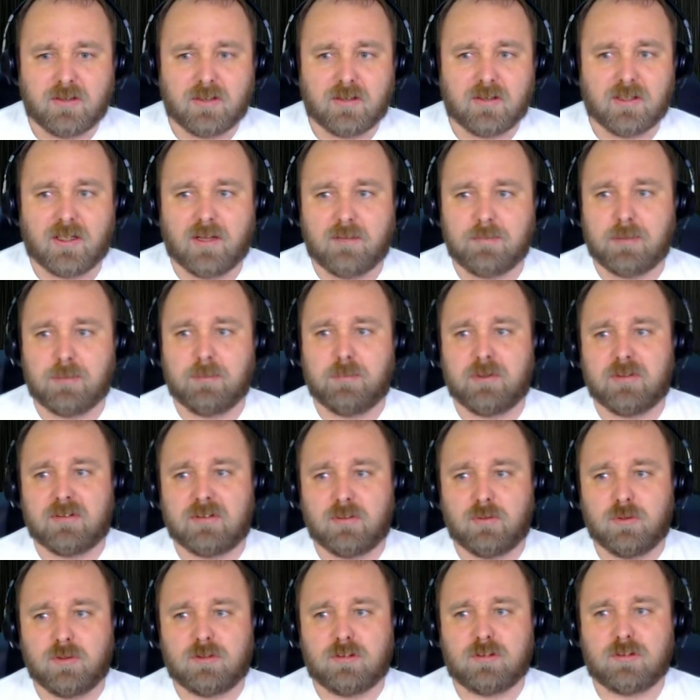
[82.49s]
Oh, I've been busy
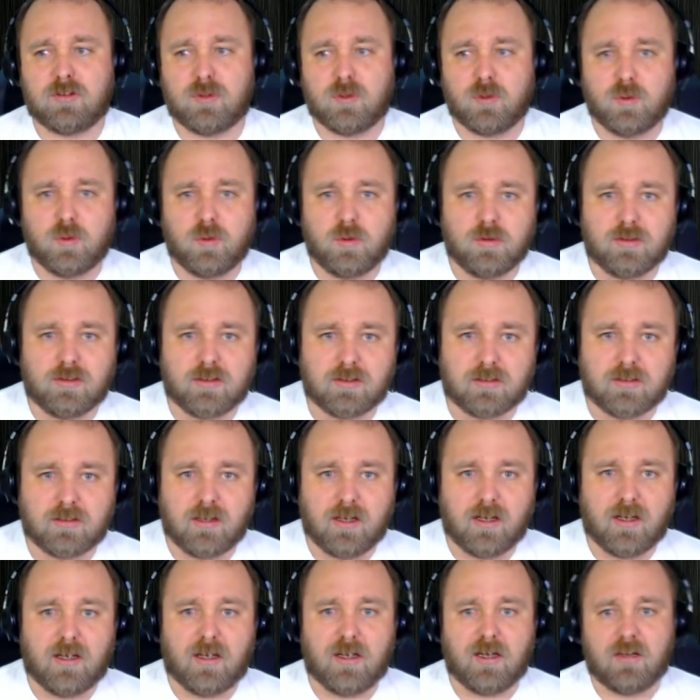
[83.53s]
with school
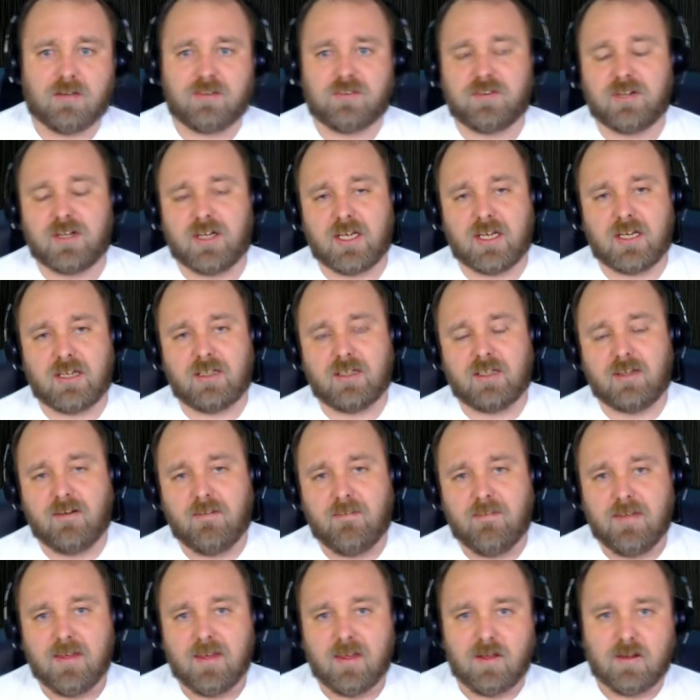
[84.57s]
stuff and then
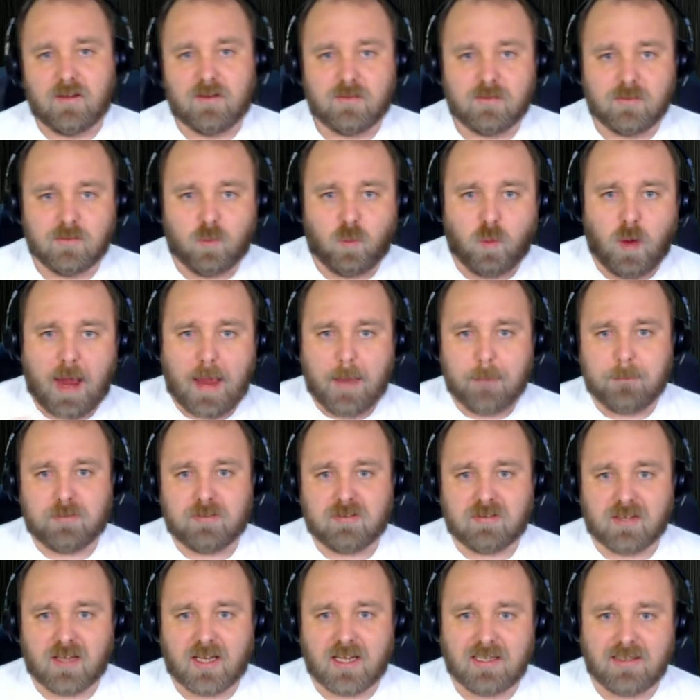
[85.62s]

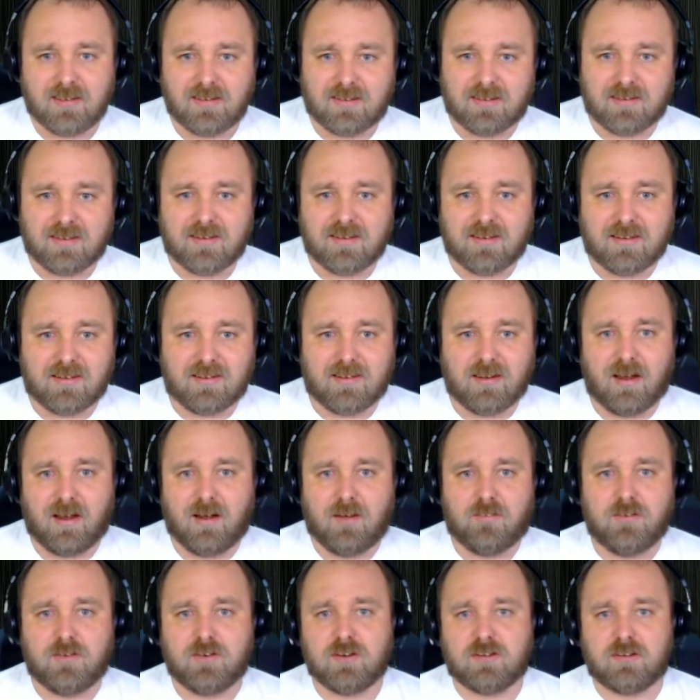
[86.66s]
website
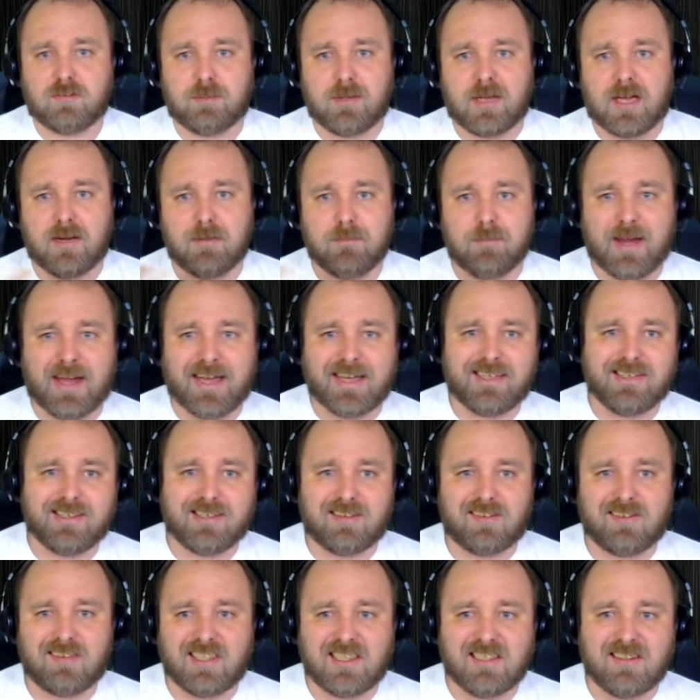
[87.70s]
stuff. Just kind of
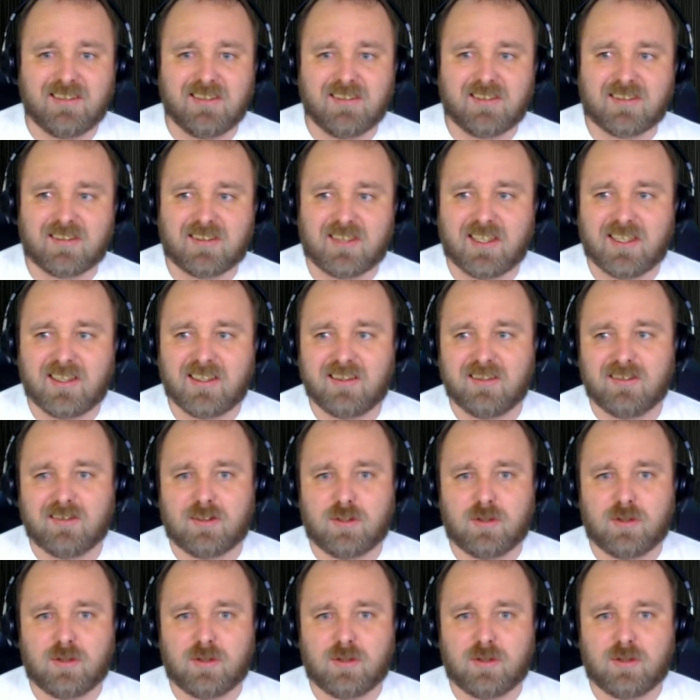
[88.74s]
behind-the-scenes things.